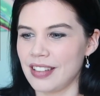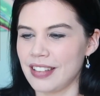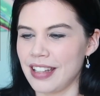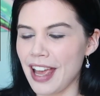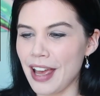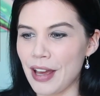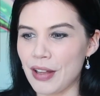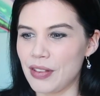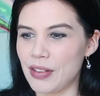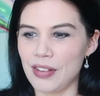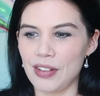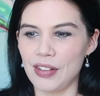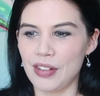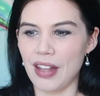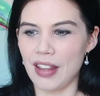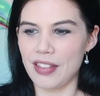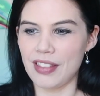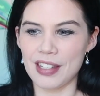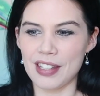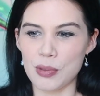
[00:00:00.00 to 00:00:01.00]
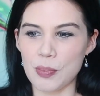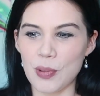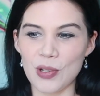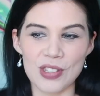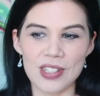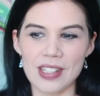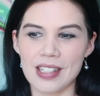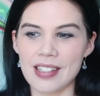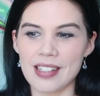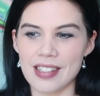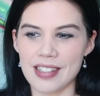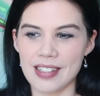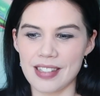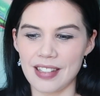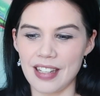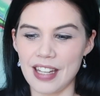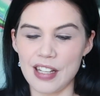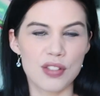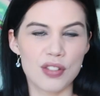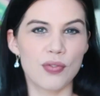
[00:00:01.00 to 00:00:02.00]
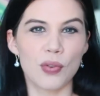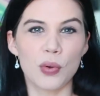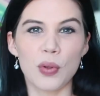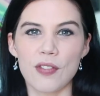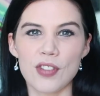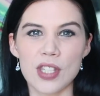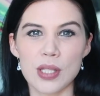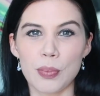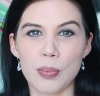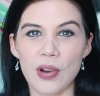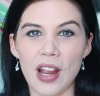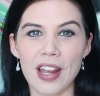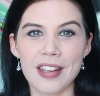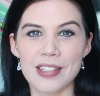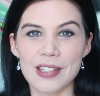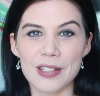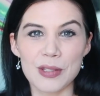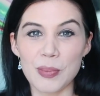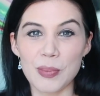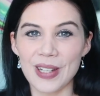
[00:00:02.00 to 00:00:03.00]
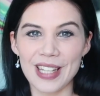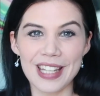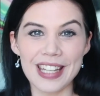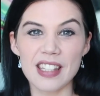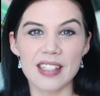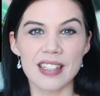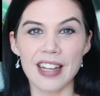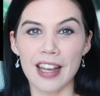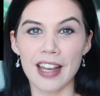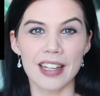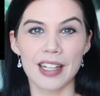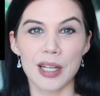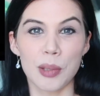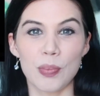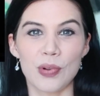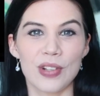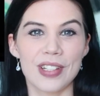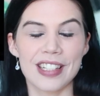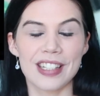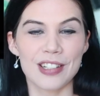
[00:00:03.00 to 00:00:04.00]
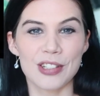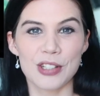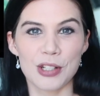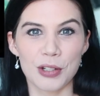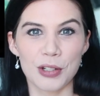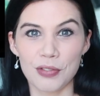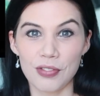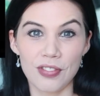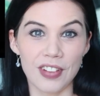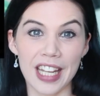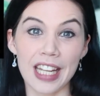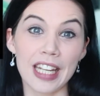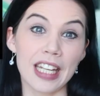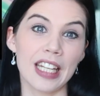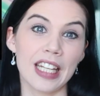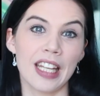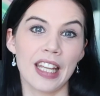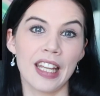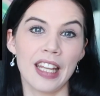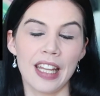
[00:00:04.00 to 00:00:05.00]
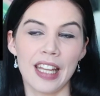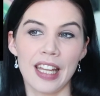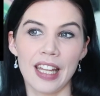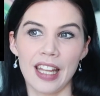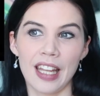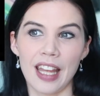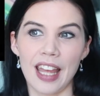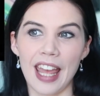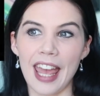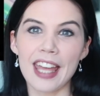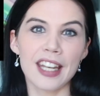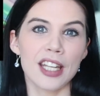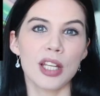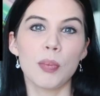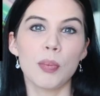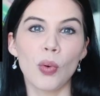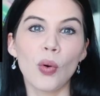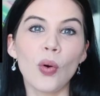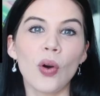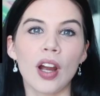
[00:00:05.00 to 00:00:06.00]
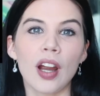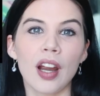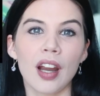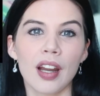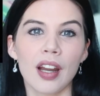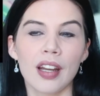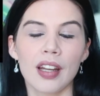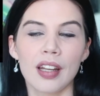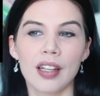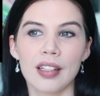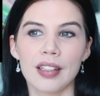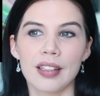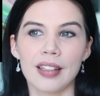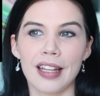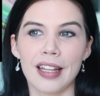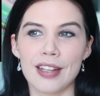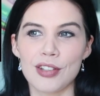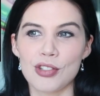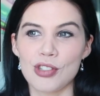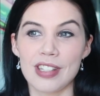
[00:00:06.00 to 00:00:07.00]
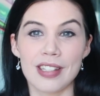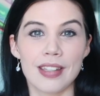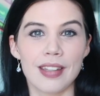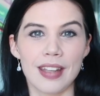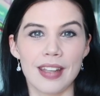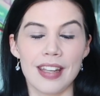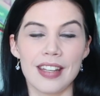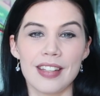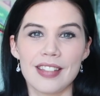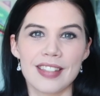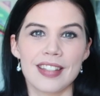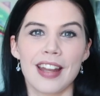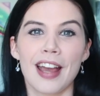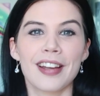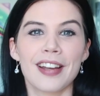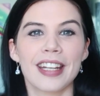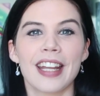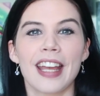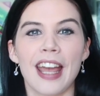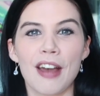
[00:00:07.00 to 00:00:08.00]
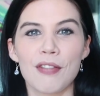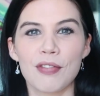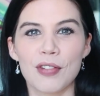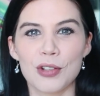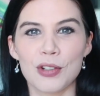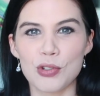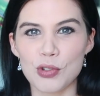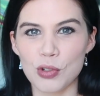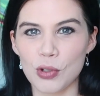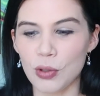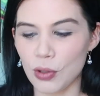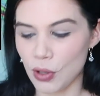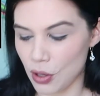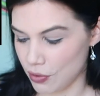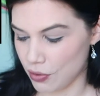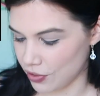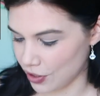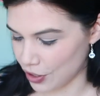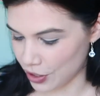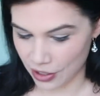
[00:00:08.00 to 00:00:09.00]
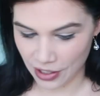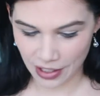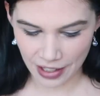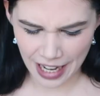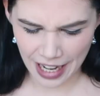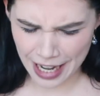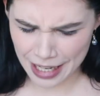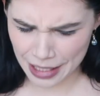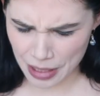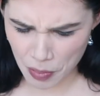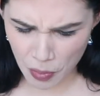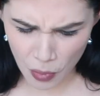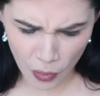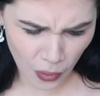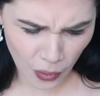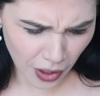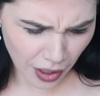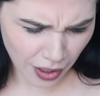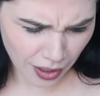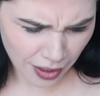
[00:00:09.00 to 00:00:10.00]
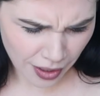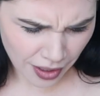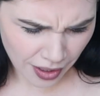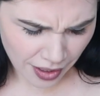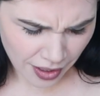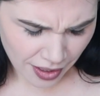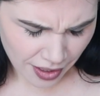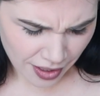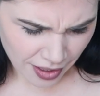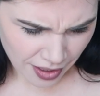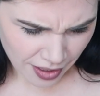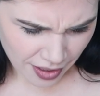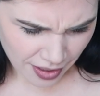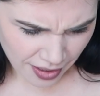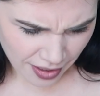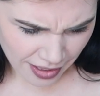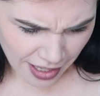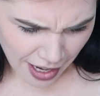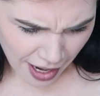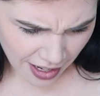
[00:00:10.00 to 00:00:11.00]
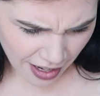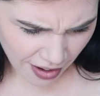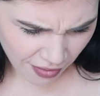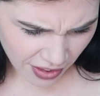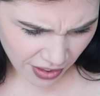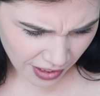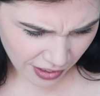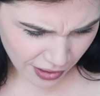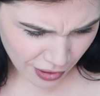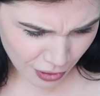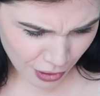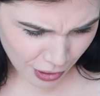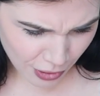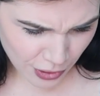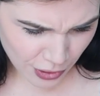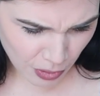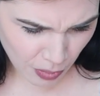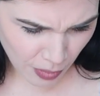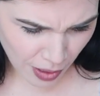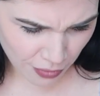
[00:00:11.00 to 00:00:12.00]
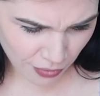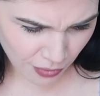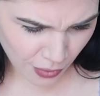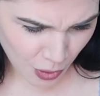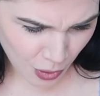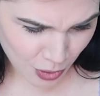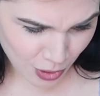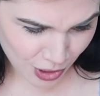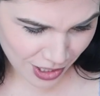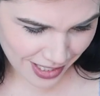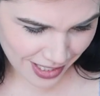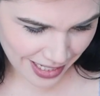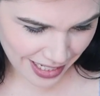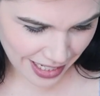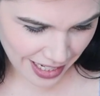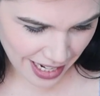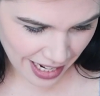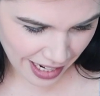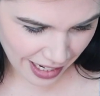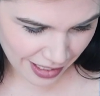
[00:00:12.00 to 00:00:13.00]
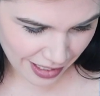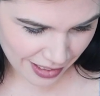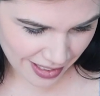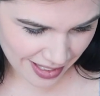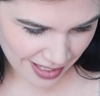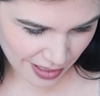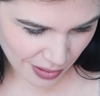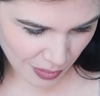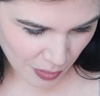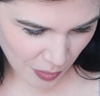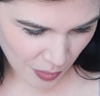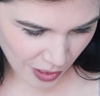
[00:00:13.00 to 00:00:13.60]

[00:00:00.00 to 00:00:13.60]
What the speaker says: yeah, this person's, he's full of surprises, but he's not going to predict her fate anymore. Like, he's not going to have control over her anymore. Yeah, I have the lyrics on my phone just in case.